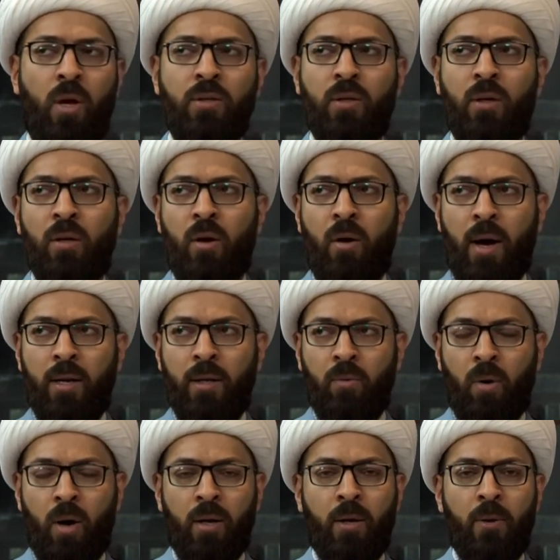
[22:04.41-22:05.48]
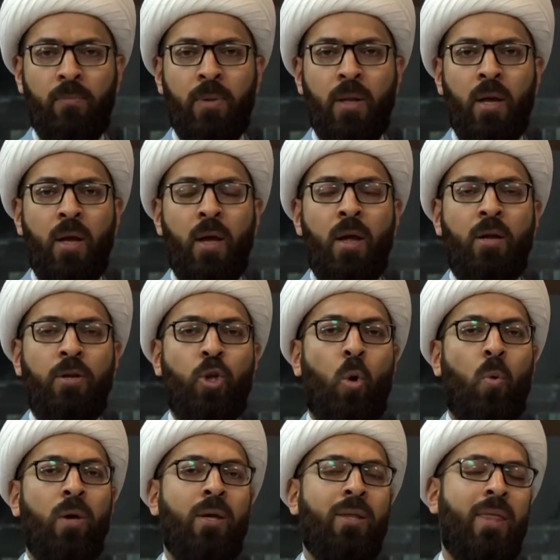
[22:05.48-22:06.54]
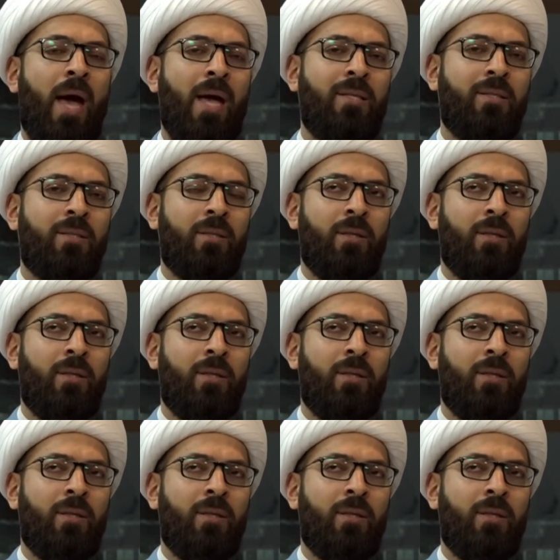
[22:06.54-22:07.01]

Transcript: sallallahu alaihi wasallam, knowing that